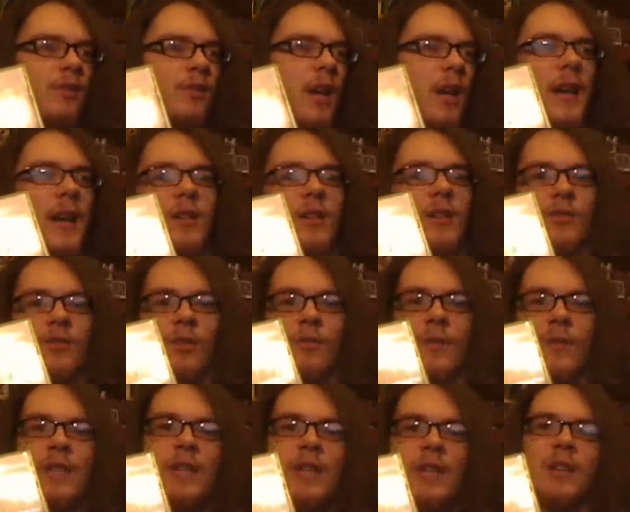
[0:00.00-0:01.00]
tires
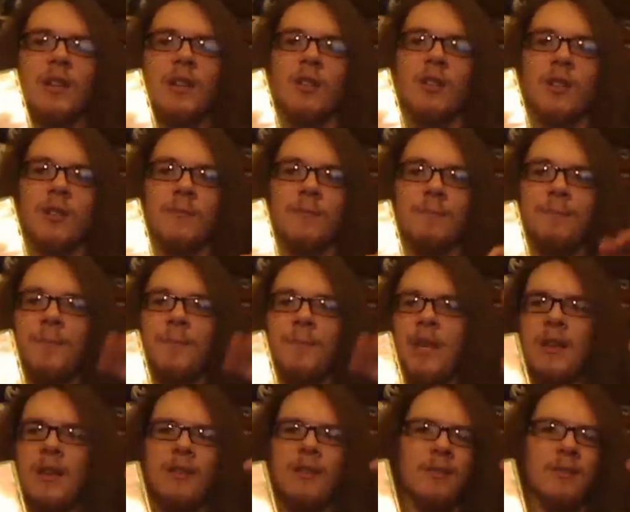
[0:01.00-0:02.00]
over here and
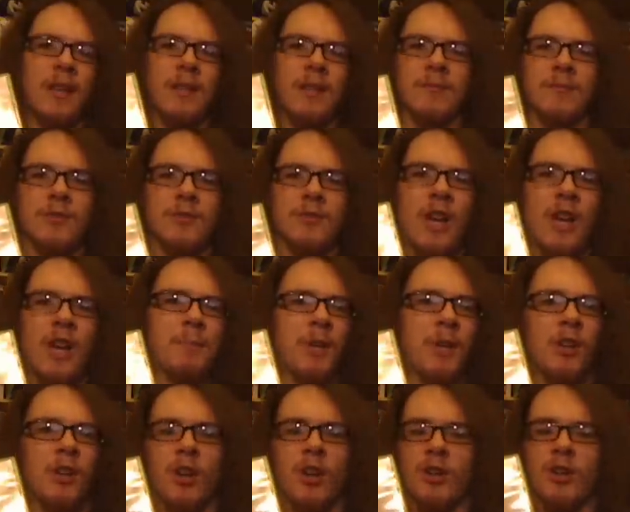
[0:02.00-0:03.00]

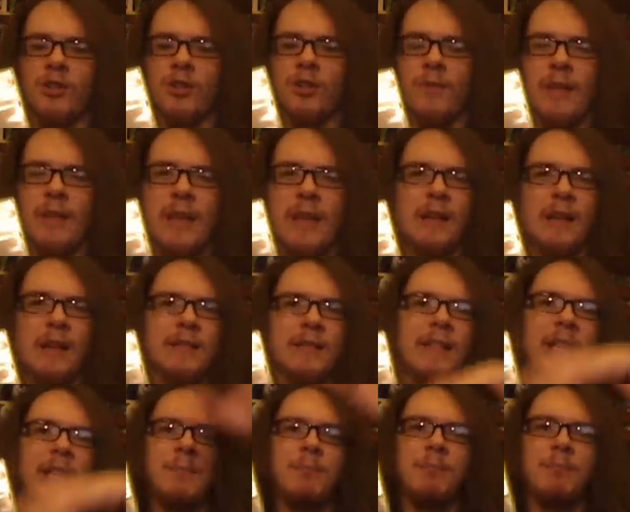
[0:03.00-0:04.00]
shopping carts over there
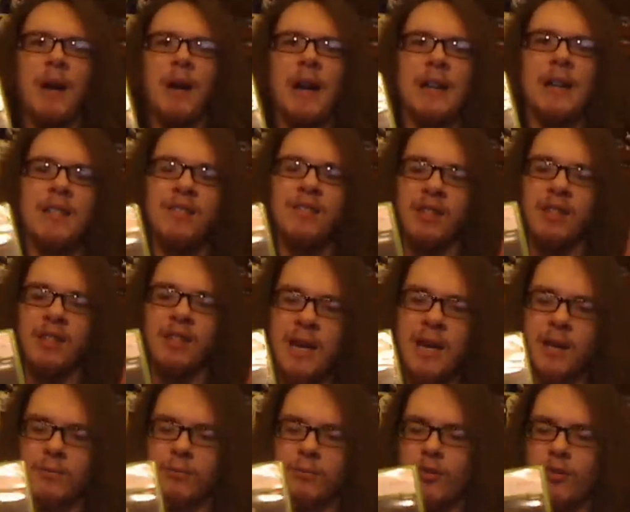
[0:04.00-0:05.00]
and dead bodies and
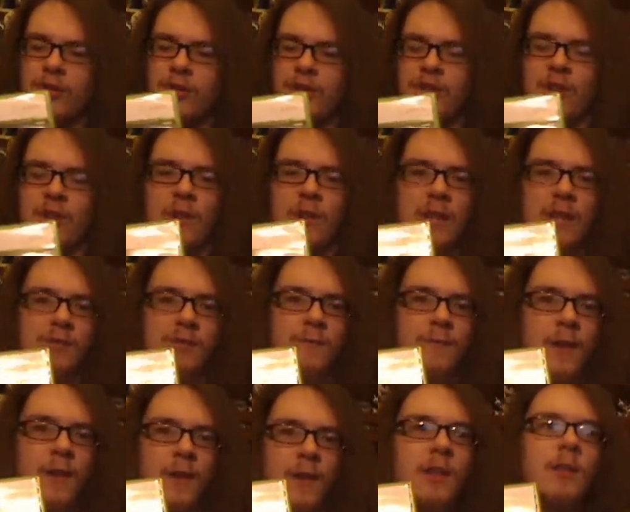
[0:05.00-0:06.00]
cockroaches. You know, it has a
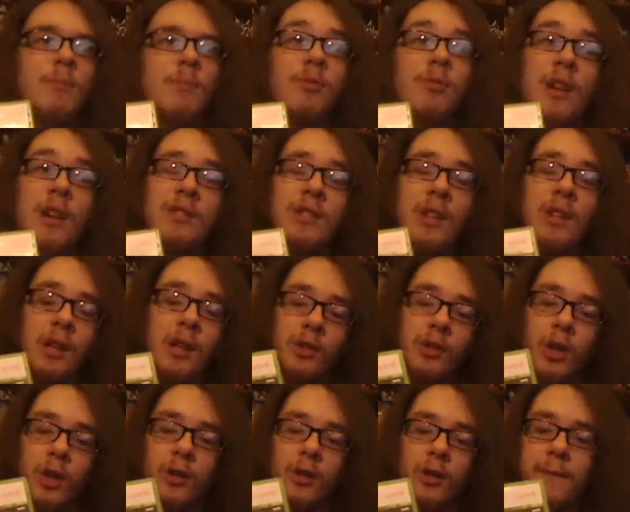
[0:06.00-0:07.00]
very depressing and
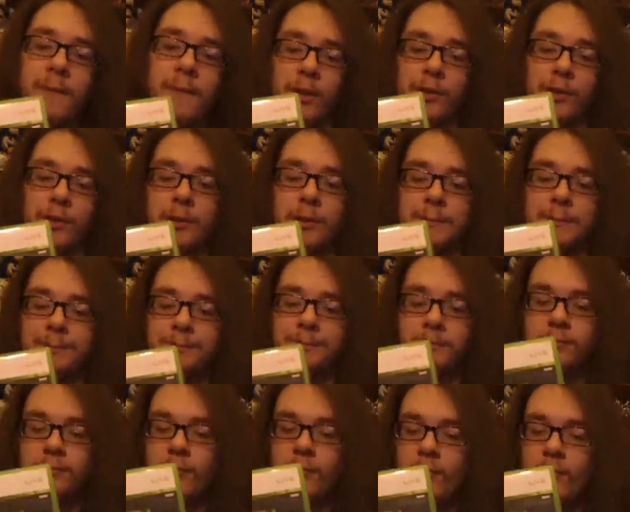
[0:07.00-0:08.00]
dark feel to it.
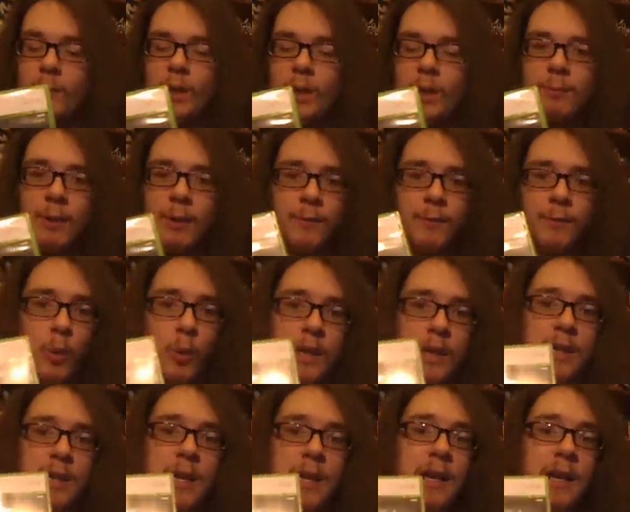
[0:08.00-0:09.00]
But for
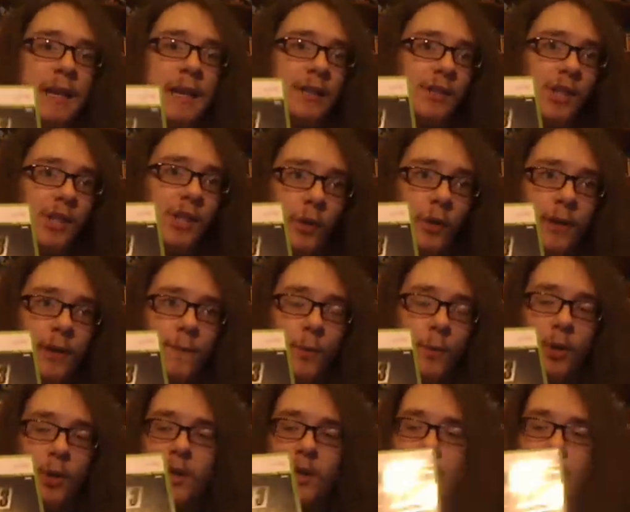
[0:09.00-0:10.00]
what it's going
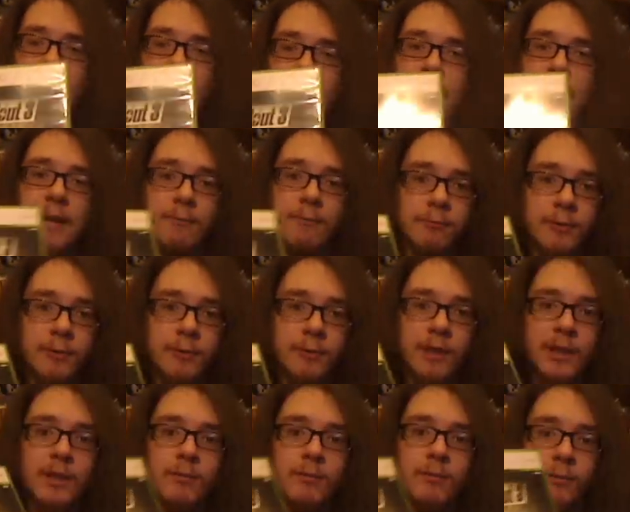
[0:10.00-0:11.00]
for, it
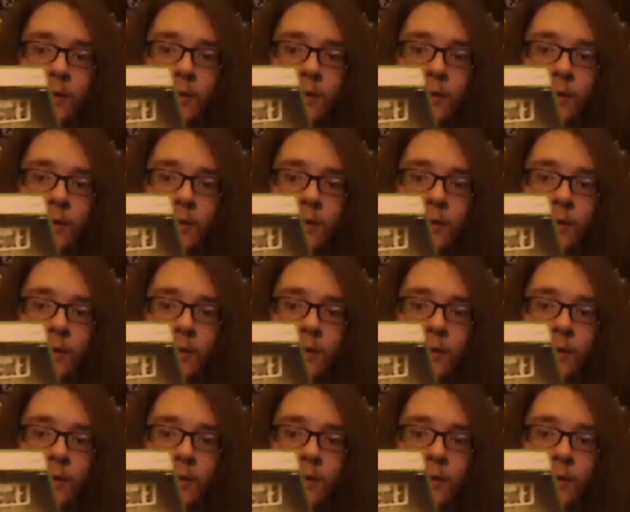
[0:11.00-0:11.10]
really,